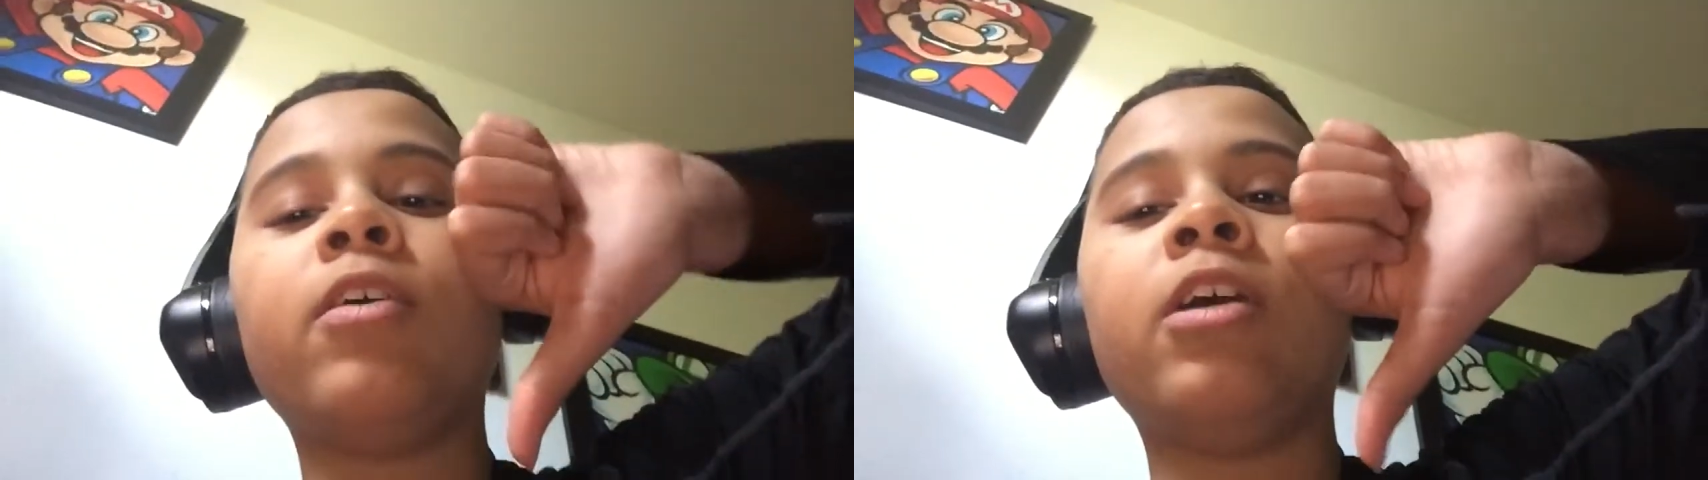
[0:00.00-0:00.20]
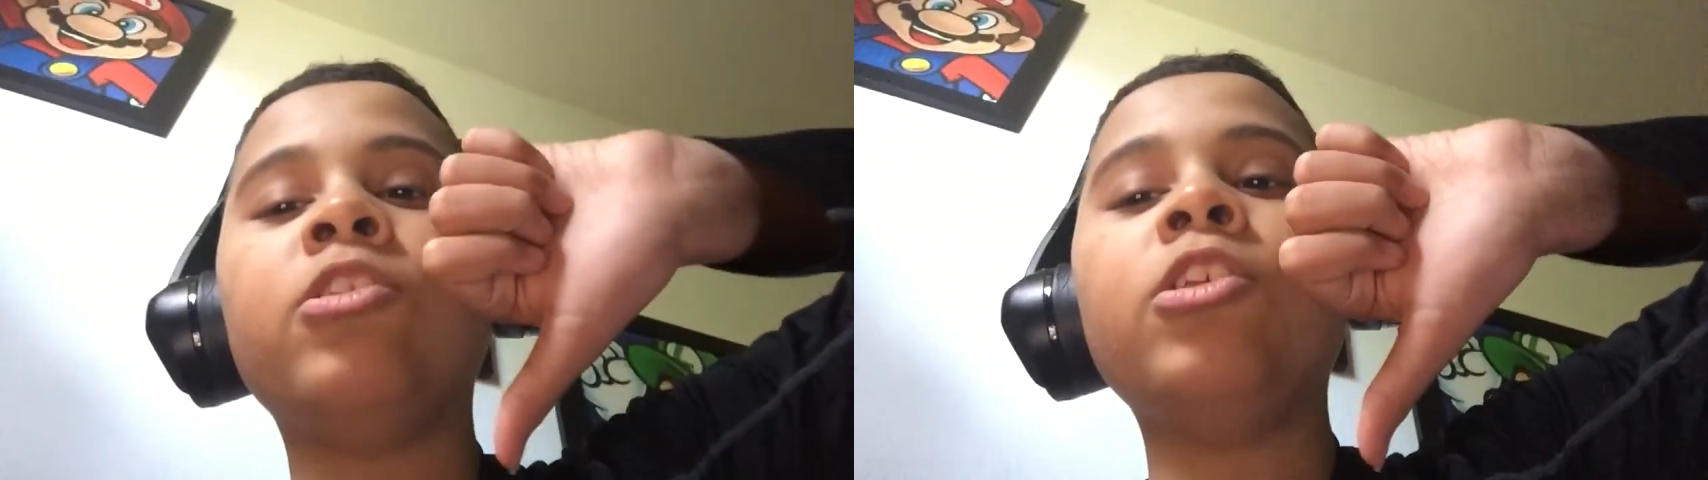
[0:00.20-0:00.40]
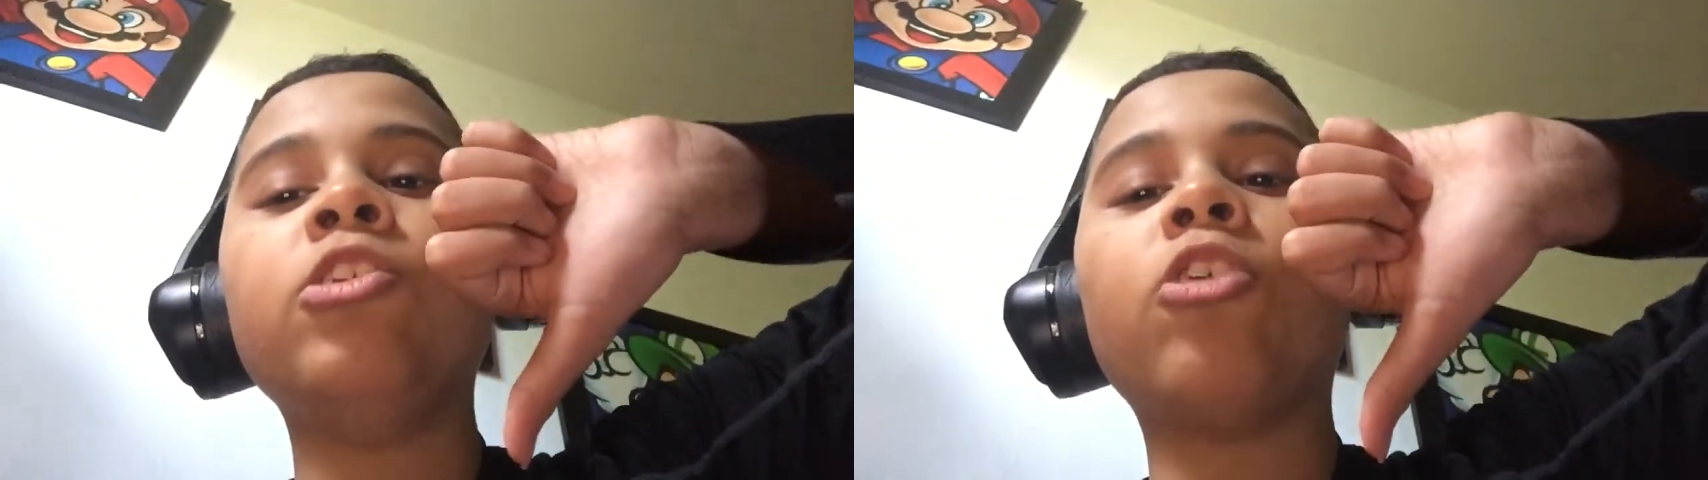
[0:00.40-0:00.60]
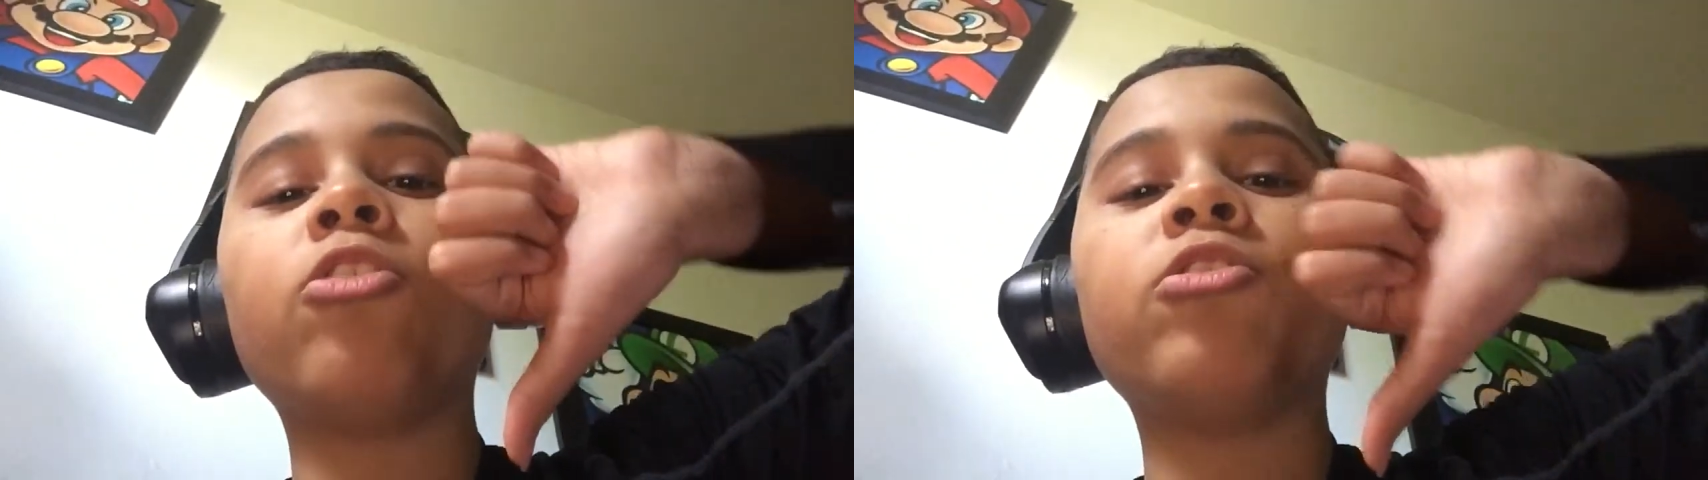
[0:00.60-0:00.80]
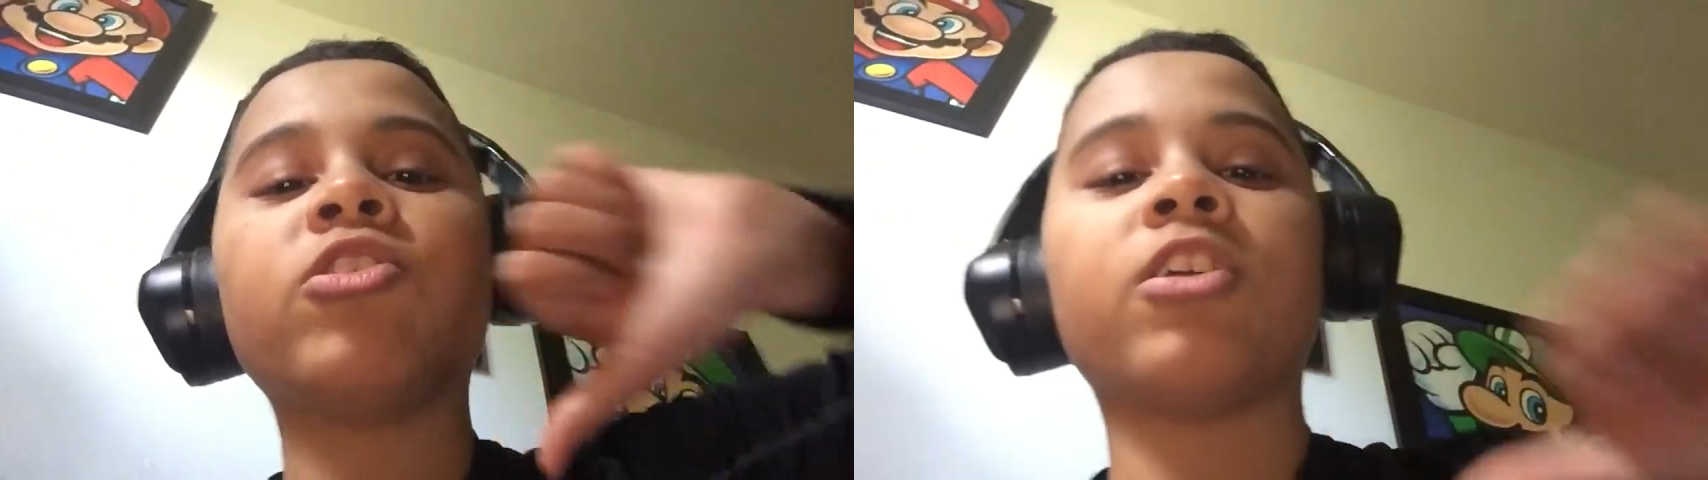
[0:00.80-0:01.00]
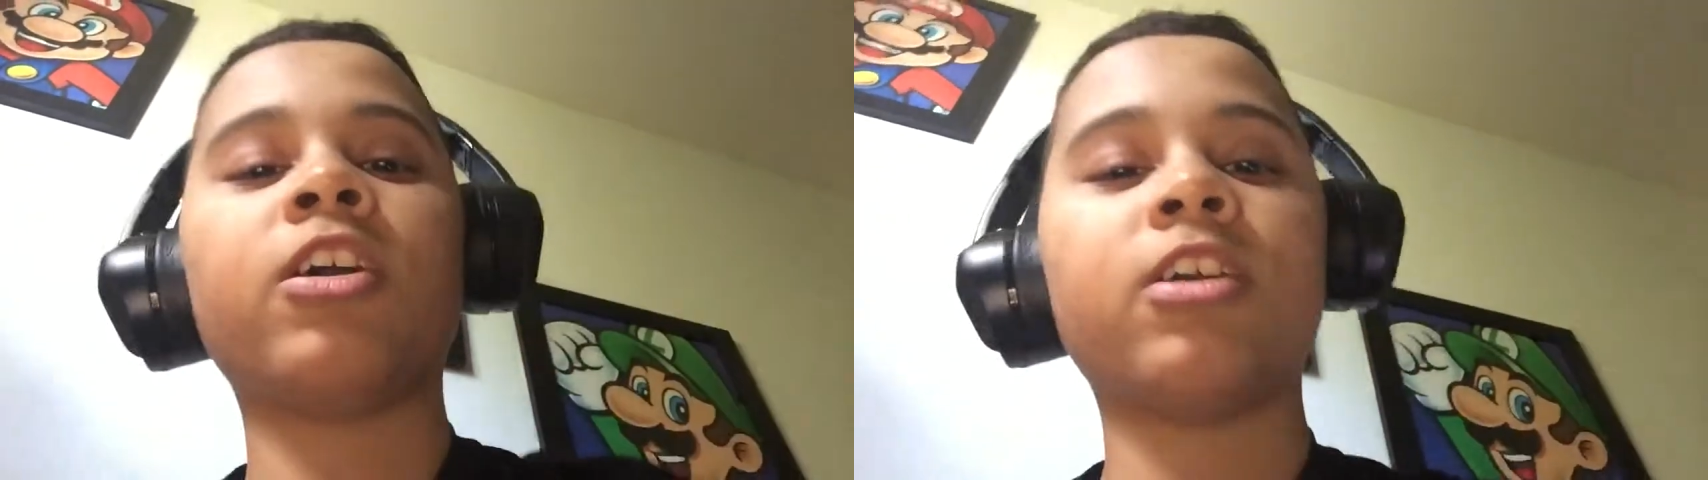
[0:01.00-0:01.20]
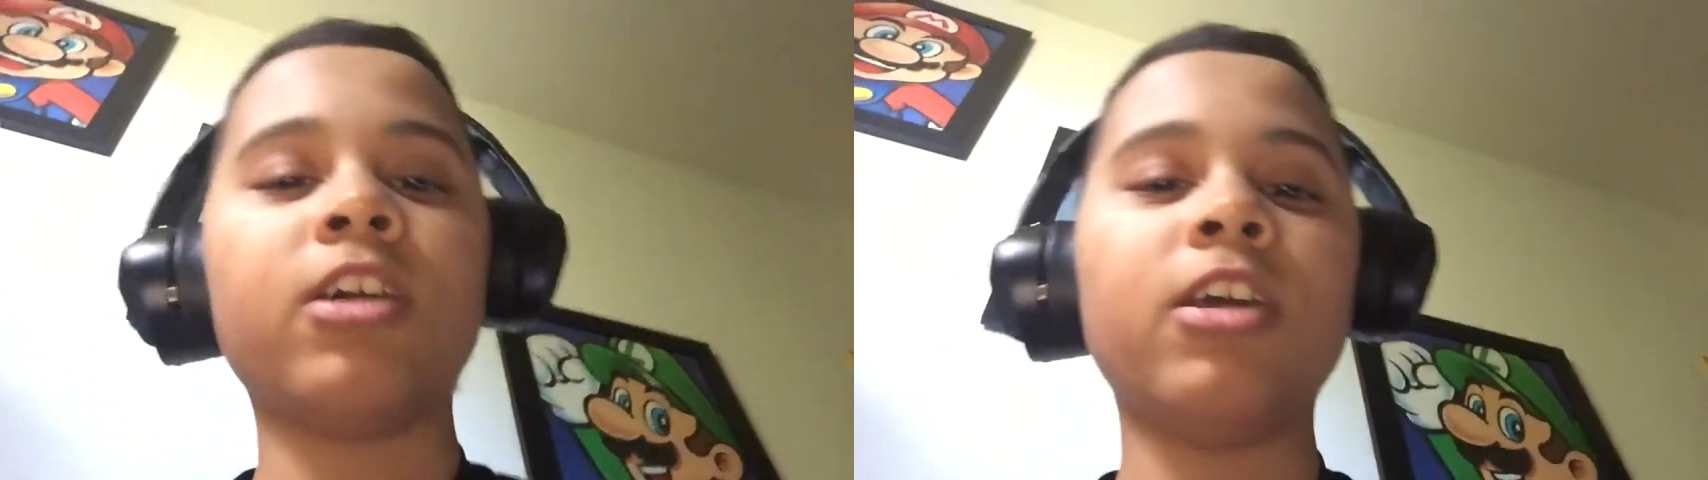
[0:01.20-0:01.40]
a diddly darn dislike.